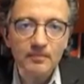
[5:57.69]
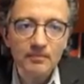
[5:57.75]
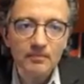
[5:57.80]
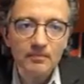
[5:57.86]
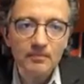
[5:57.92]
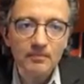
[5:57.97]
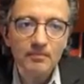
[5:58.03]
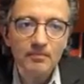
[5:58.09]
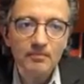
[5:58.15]

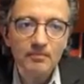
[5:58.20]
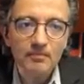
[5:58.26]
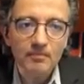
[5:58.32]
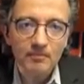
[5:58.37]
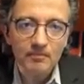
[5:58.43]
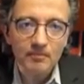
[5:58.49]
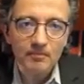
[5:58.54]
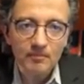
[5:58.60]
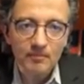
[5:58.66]

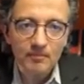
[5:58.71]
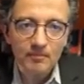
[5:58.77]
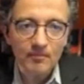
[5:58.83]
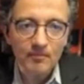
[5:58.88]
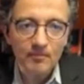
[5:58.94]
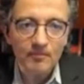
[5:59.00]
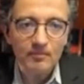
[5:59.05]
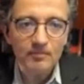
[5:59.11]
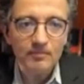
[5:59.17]

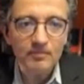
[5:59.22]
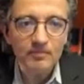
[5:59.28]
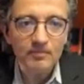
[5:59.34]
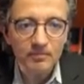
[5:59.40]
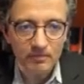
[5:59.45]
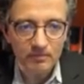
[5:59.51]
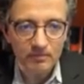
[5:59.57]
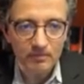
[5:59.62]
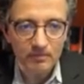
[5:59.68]

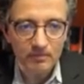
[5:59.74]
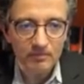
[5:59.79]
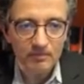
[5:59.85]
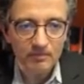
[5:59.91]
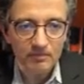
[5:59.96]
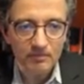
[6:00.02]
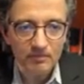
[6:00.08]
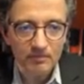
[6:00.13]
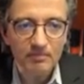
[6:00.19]

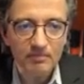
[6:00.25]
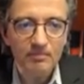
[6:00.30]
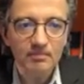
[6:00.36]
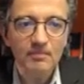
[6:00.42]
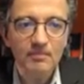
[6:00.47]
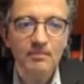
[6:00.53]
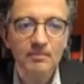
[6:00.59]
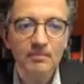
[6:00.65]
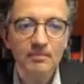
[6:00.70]

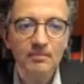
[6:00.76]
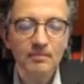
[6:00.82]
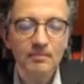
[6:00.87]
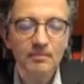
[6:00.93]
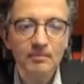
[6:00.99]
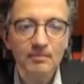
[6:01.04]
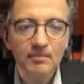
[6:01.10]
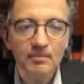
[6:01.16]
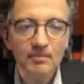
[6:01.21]

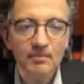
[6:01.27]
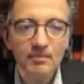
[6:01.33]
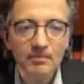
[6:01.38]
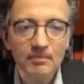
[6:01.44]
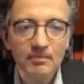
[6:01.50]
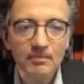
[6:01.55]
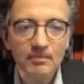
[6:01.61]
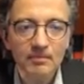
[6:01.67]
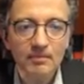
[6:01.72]

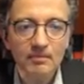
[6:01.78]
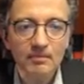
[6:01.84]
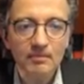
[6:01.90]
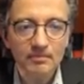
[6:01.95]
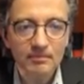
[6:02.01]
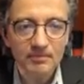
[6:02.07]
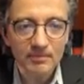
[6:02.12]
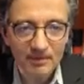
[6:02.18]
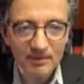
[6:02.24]

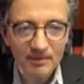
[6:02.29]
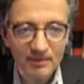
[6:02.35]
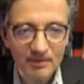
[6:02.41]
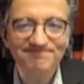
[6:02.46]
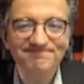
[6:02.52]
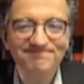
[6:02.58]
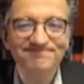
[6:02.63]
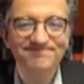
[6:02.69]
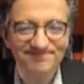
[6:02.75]
(not speaking)